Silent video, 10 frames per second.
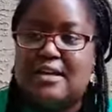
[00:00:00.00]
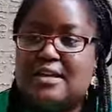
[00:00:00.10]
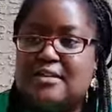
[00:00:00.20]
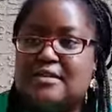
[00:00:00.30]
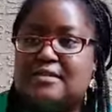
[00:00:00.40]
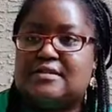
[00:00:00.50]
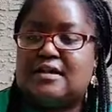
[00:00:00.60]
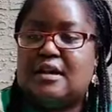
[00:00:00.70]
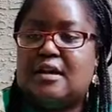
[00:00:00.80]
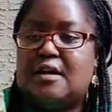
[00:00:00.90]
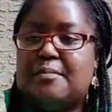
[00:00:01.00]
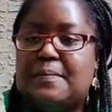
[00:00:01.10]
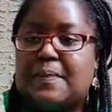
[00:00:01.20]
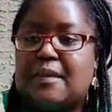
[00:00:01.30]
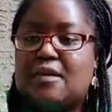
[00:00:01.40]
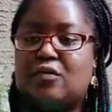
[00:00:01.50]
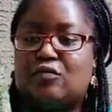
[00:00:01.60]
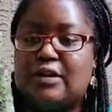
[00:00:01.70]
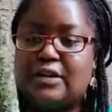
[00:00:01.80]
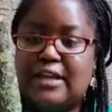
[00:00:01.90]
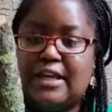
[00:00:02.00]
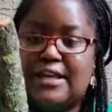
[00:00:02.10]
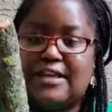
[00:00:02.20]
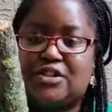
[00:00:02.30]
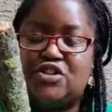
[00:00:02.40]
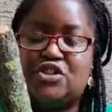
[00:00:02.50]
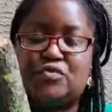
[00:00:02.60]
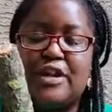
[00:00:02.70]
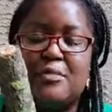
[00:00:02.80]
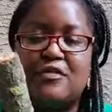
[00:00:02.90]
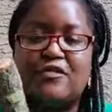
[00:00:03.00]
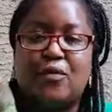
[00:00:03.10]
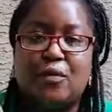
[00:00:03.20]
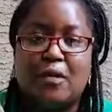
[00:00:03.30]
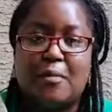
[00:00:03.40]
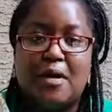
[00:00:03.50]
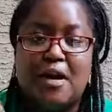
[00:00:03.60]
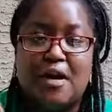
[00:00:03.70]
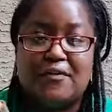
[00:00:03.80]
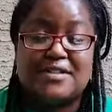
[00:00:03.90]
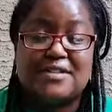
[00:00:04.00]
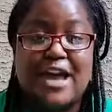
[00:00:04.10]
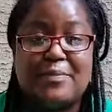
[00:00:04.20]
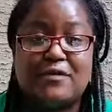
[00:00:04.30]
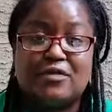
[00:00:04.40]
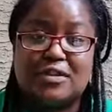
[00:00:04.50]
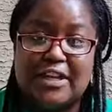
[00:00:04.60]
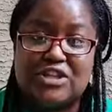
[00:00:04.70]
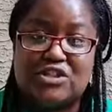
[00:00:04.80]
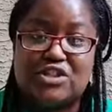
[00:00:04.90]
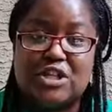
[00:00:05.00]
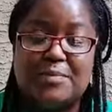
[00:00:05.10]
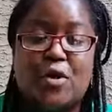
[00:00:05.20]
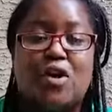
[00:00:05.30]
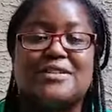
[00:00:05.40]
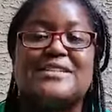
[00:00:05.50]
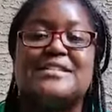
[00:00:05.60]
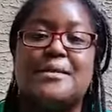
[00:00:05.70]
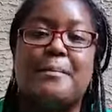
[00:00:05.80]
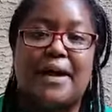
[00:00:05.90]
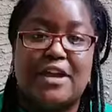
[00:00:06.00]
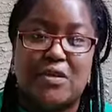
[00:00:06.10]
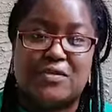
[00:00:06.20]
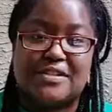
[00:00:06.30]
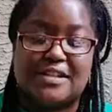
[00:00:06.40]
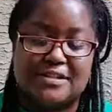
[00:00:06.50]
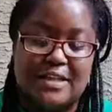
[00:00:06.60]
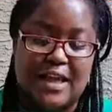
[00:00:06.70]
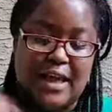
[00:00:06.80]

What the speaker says: is a really extreme form of a type of relationship called a symbiosis.